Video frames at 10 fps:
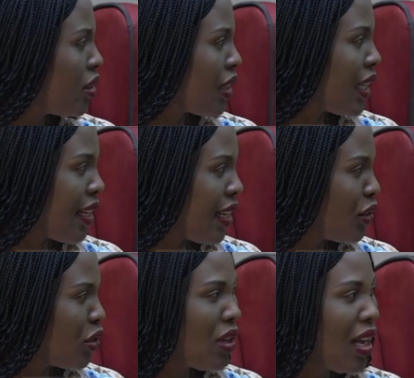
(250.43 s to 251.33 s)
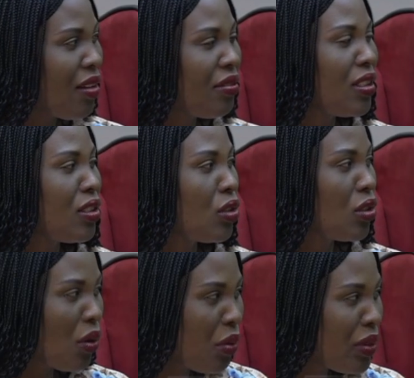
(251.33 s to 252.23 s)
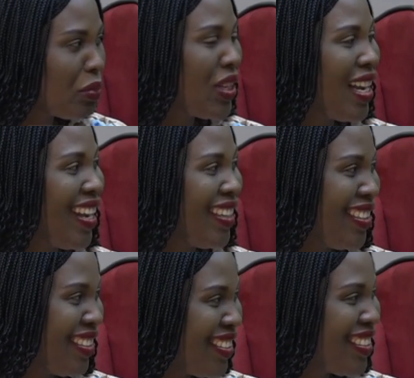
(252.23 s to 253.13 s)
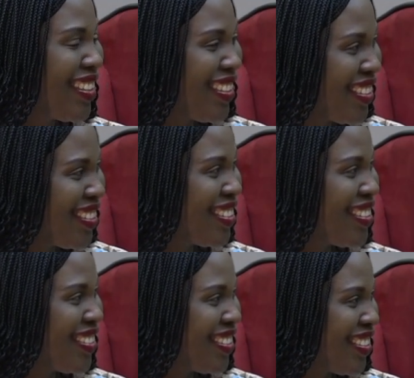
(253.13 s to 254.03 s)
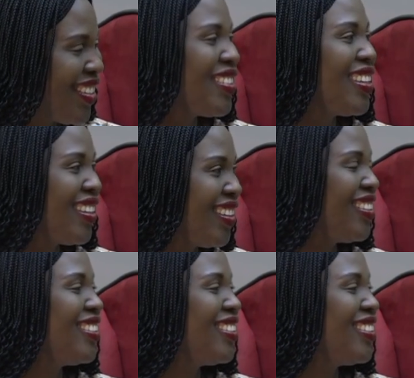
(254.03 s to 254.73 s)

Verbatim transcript: together? Do you have a story behind it? Oh, yeah. Okay.